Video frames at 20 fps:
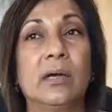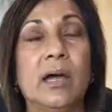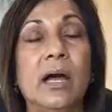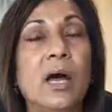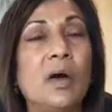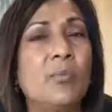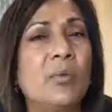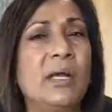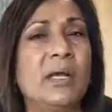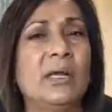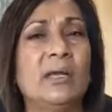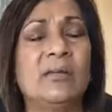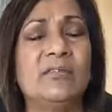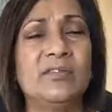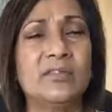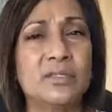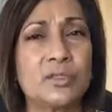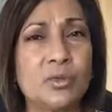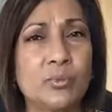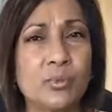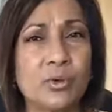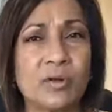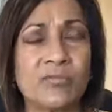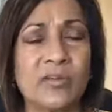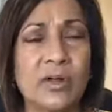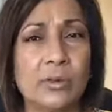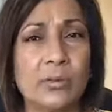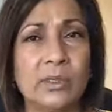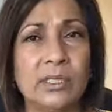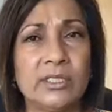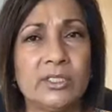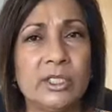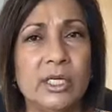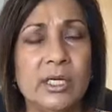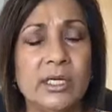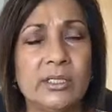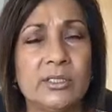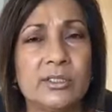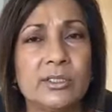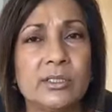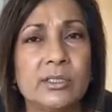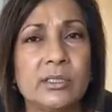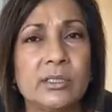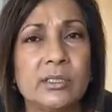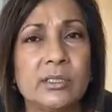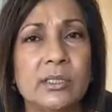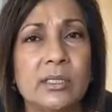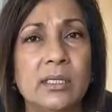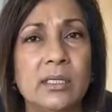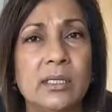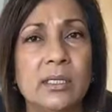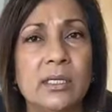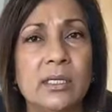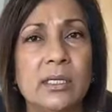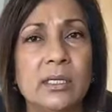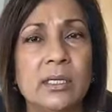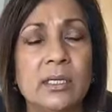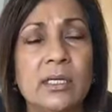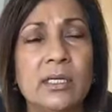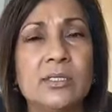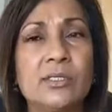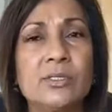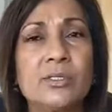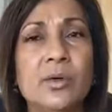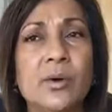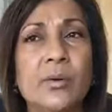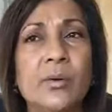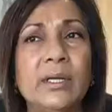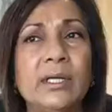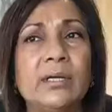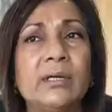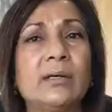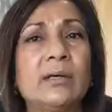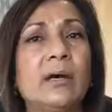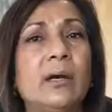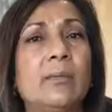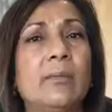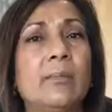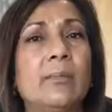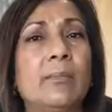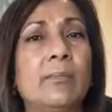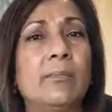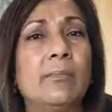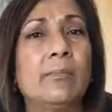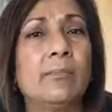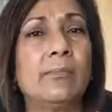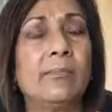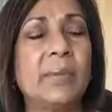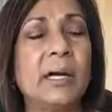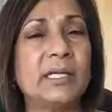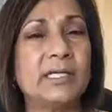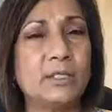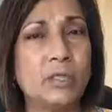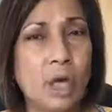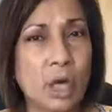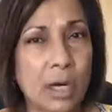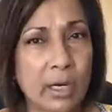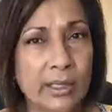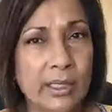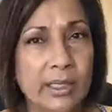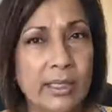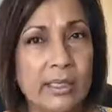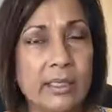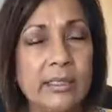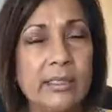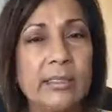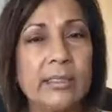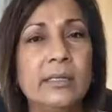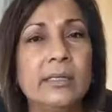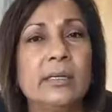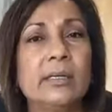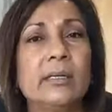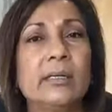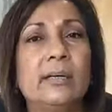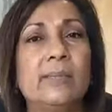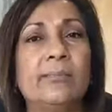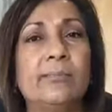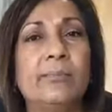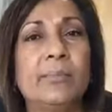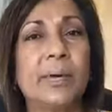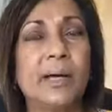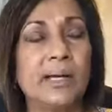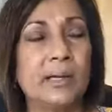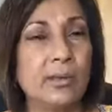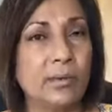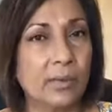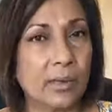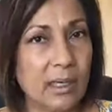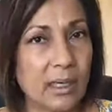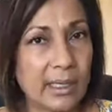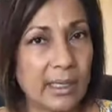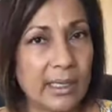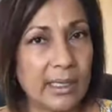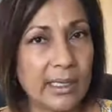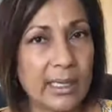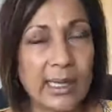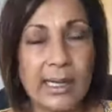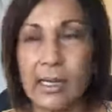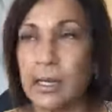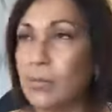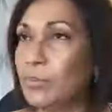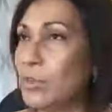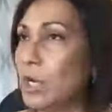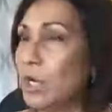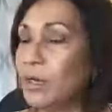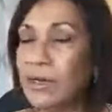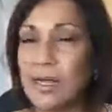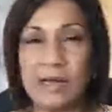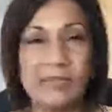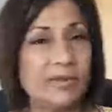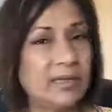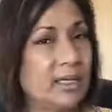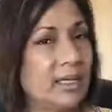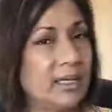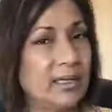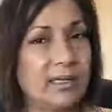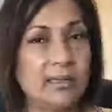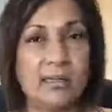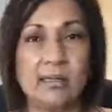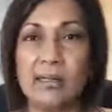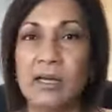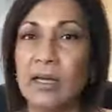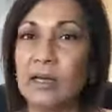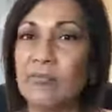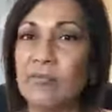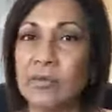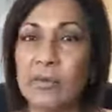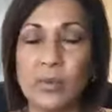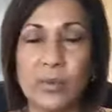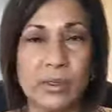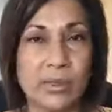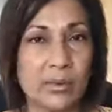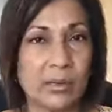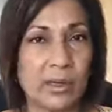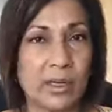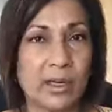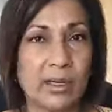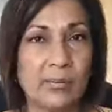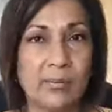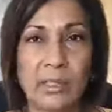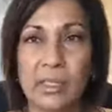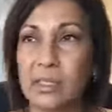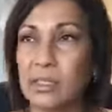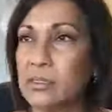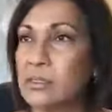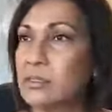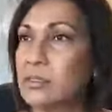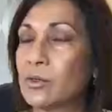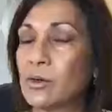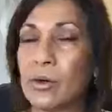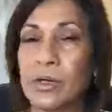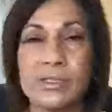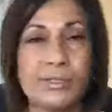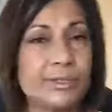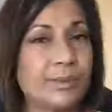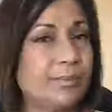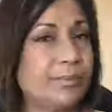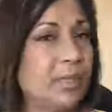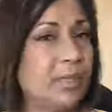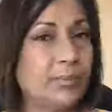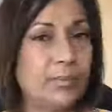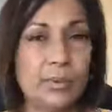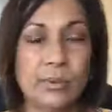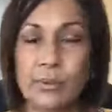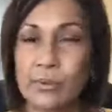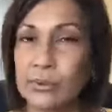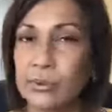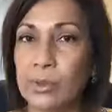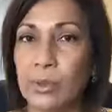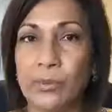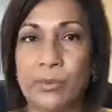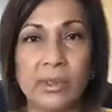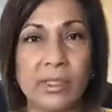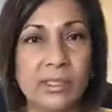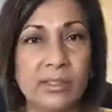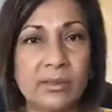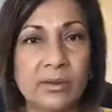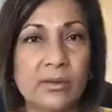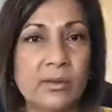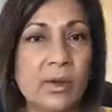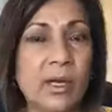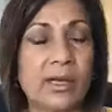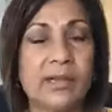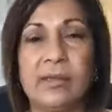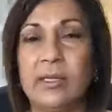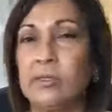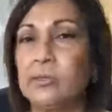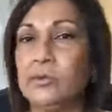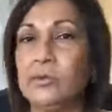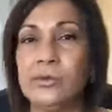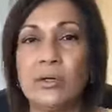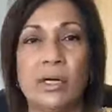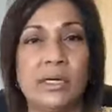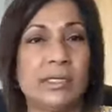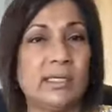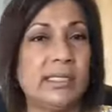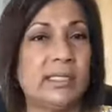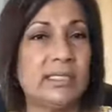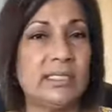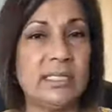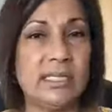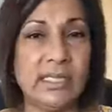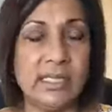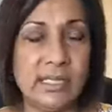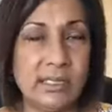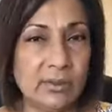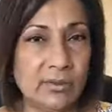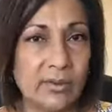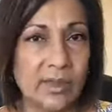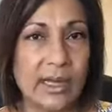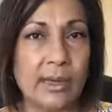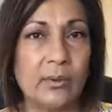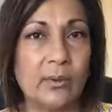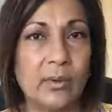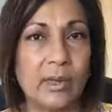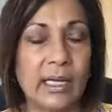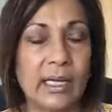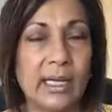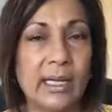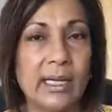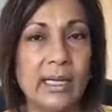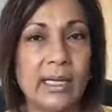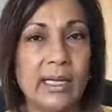how my life is so profoundly changed. So it could come by talking, by crying, and I'm not advocating that everyone cry, because there are some people who don't need to cry. They do not need to heal that way.